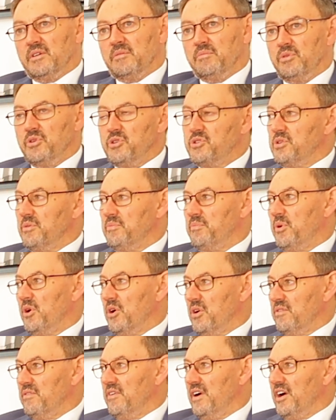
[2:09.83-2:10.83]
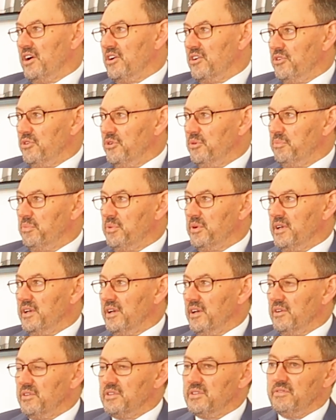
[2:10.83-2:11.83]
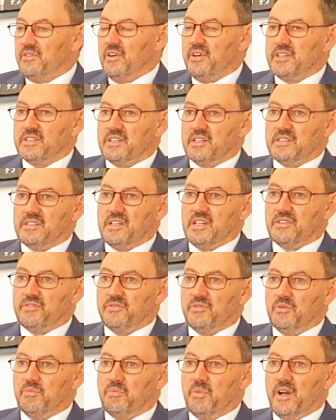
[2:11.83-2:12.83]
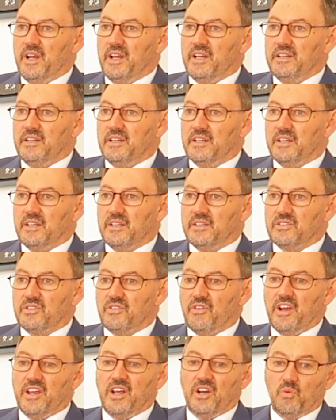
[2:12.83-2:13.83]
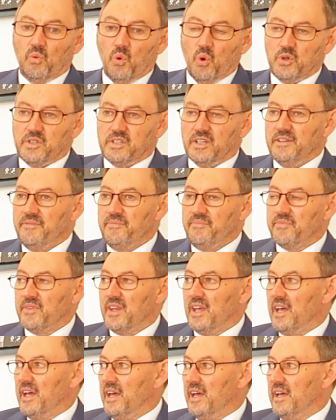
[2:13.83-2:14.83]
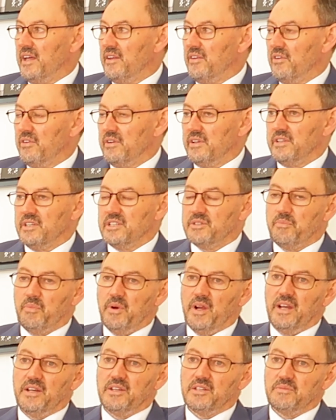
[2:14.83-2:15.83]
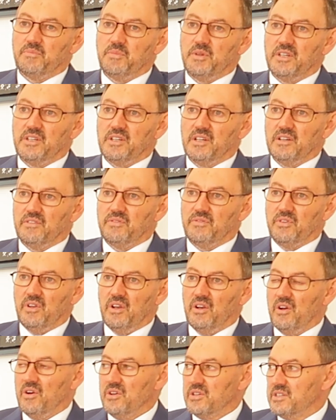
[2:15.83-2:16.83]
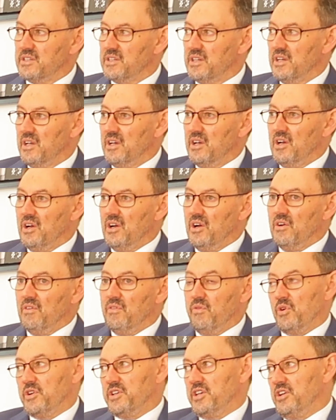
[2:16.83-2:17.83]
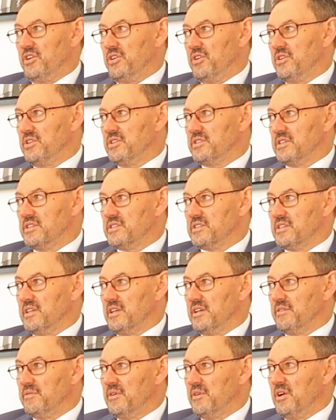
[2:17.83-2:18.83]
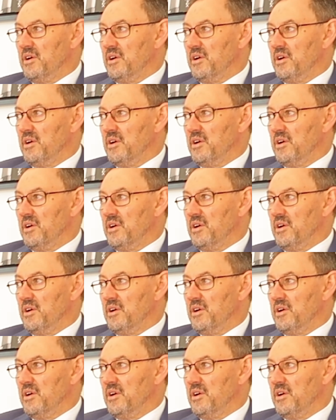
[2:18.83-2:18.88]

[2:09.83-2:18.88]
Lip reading: blue chip part of our group. It's a very successful brand. It's Rayan Water, and this brand has been here for the last 40 years. It's the